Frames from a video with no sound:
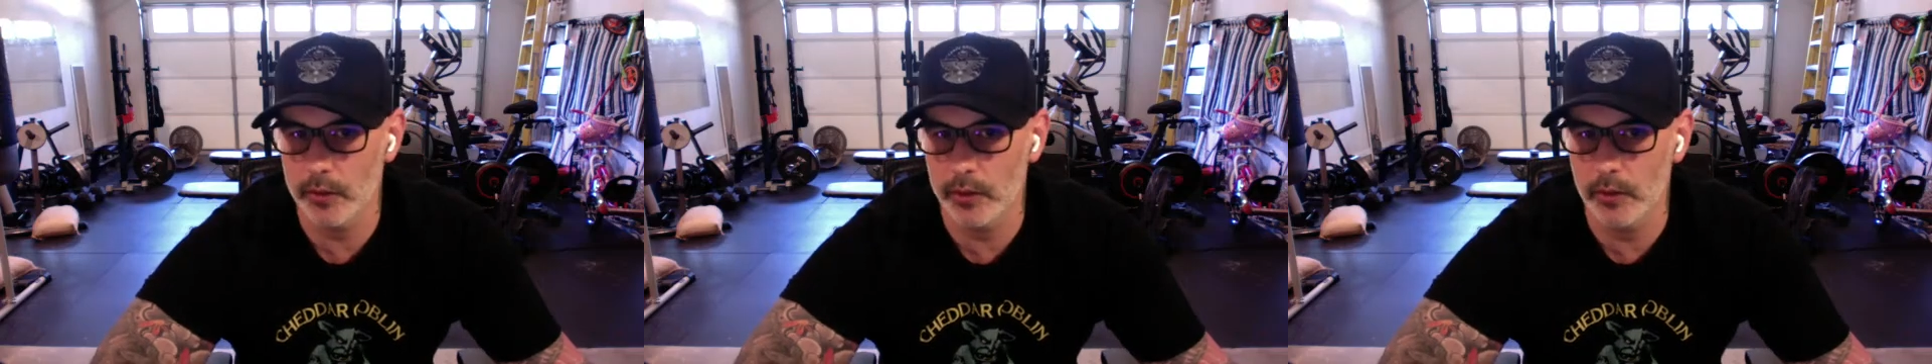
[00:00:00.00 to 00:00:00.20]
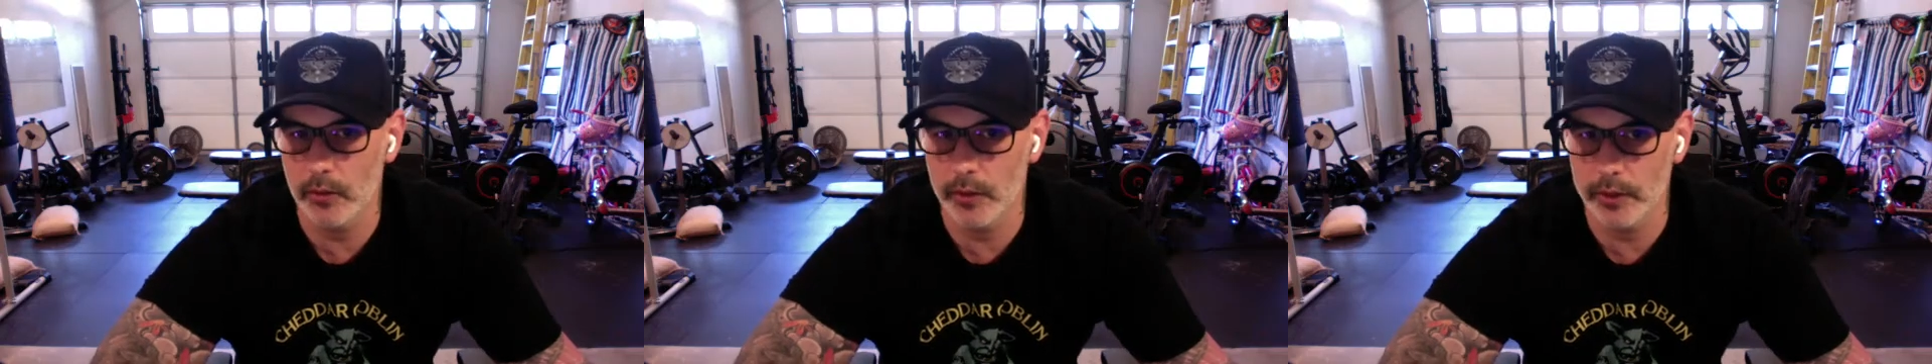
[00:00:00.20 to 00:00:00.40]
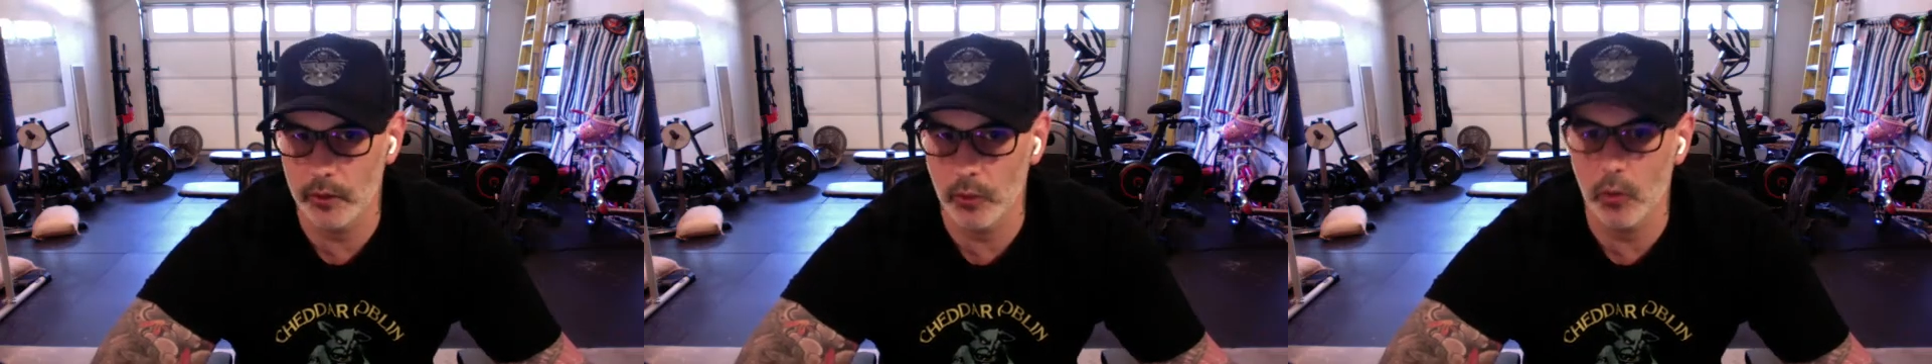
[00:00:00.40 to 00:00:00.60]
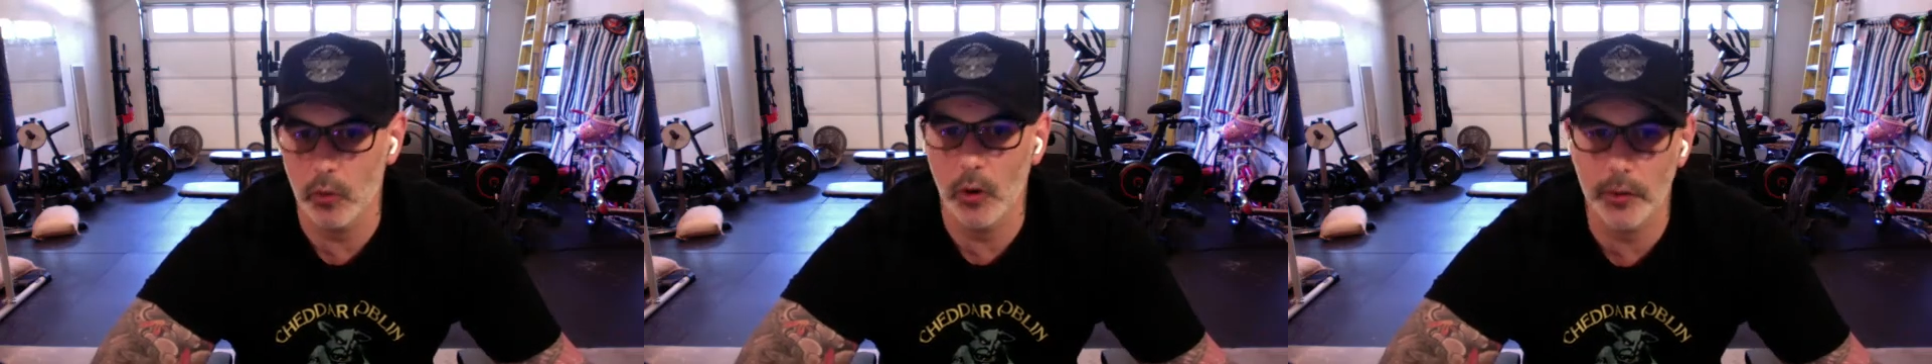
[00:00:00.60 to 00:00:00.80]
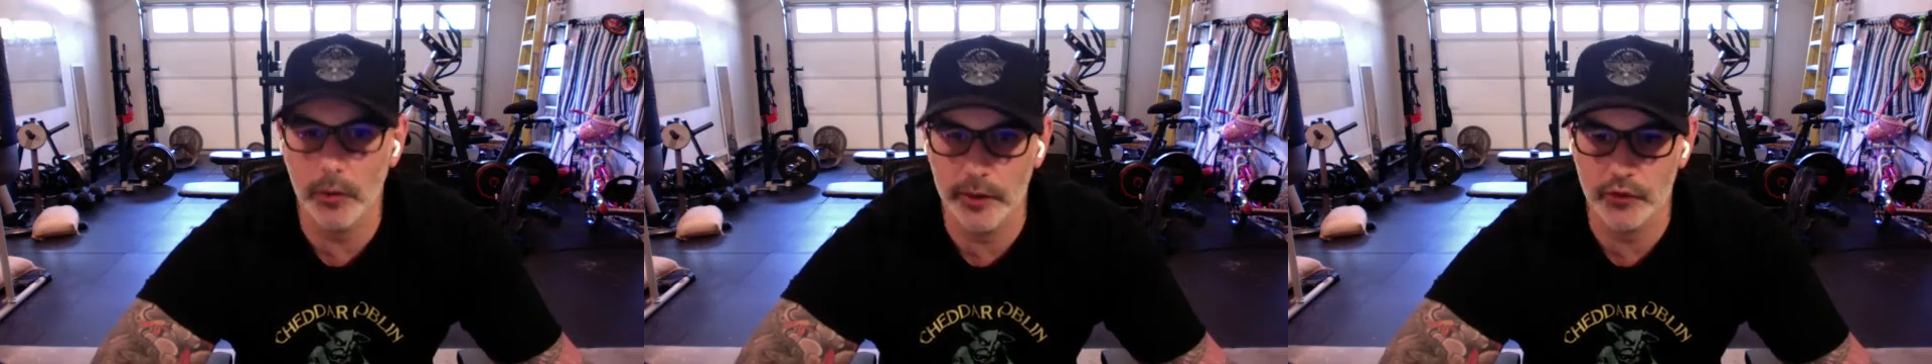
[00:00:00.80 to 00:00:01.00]
are
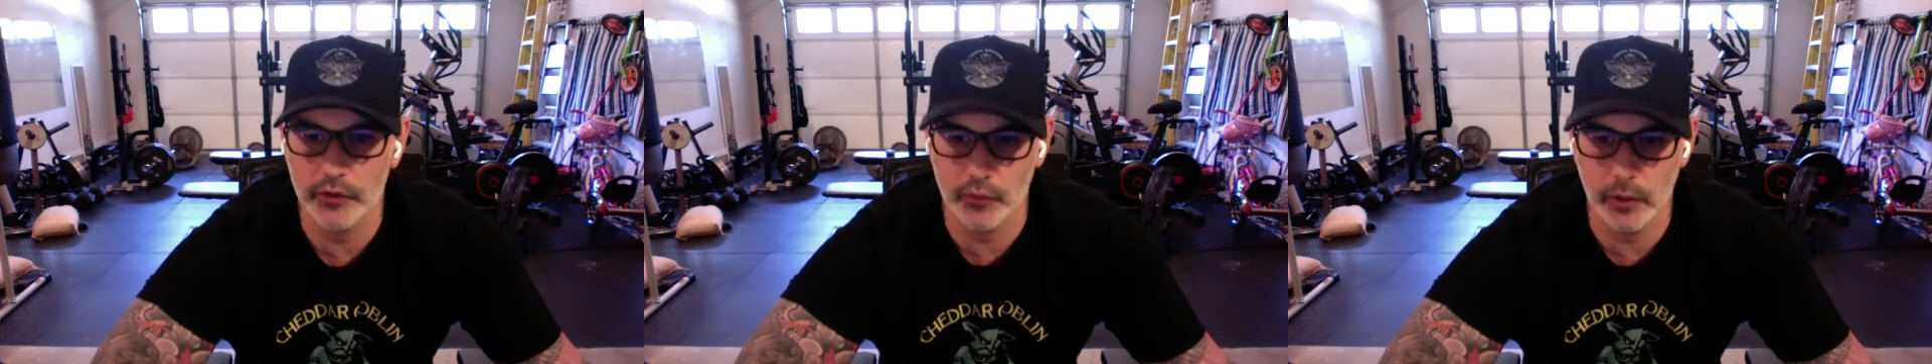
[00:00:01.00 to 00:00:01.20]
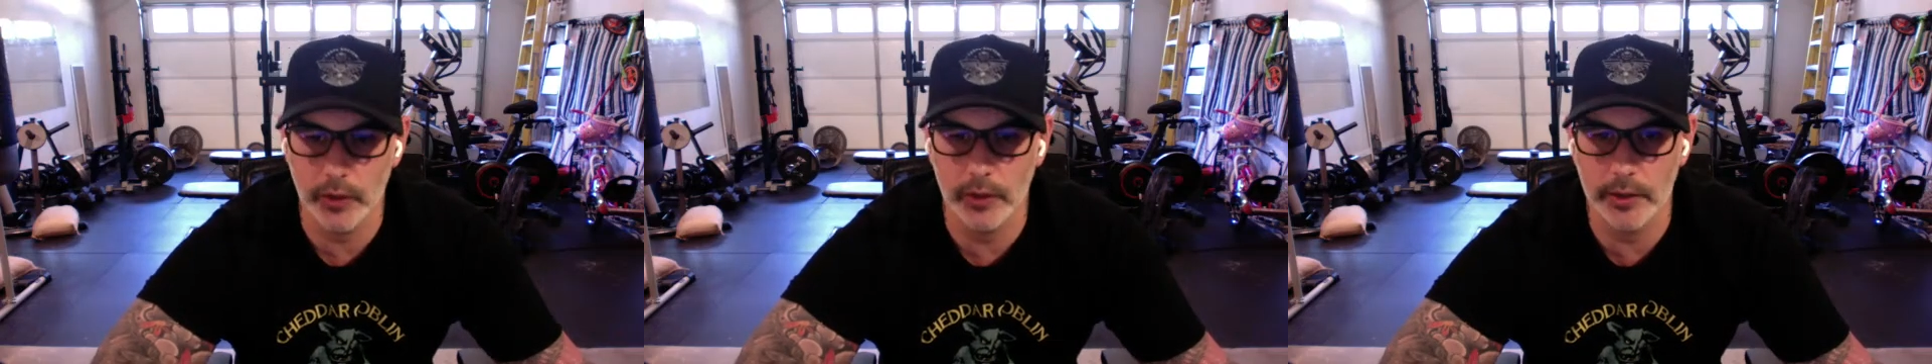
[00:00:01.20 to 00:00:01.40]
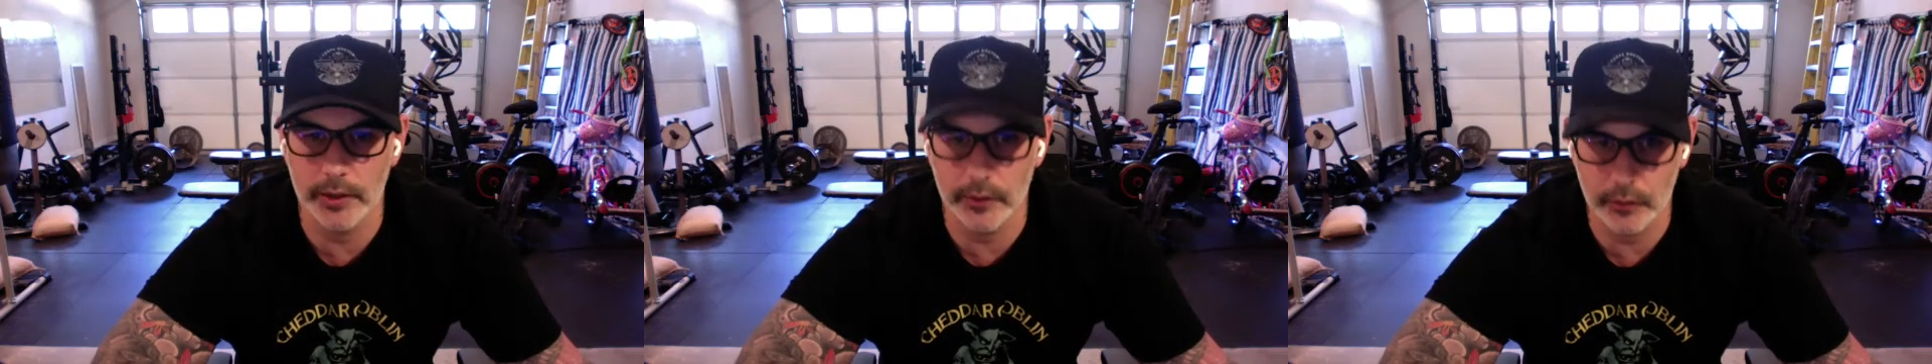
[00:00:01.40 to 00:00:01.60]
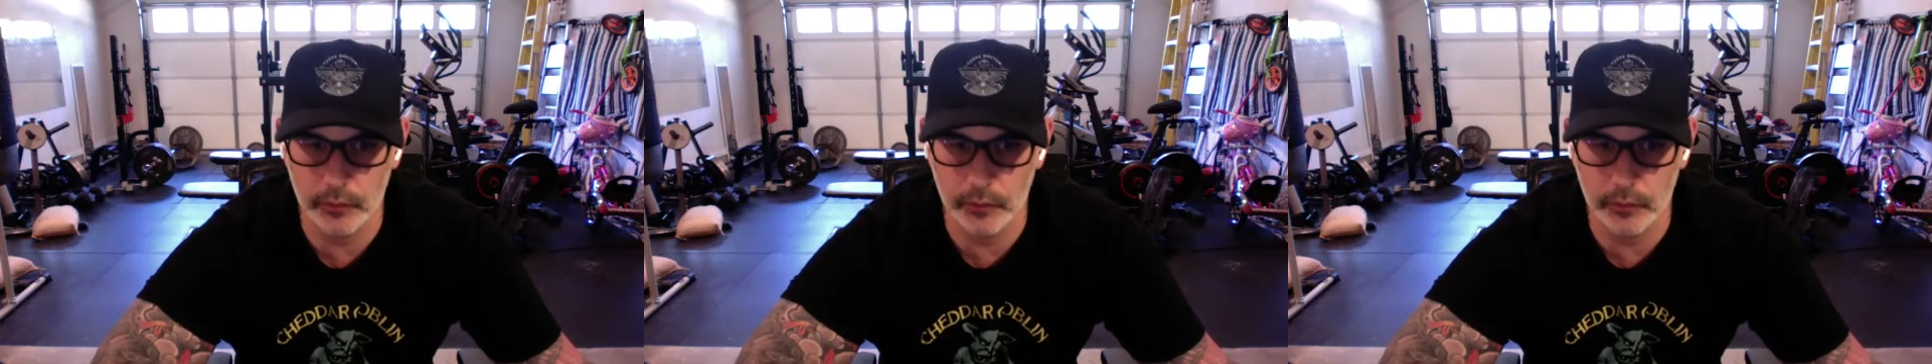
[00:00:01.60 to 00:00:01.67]
already struggling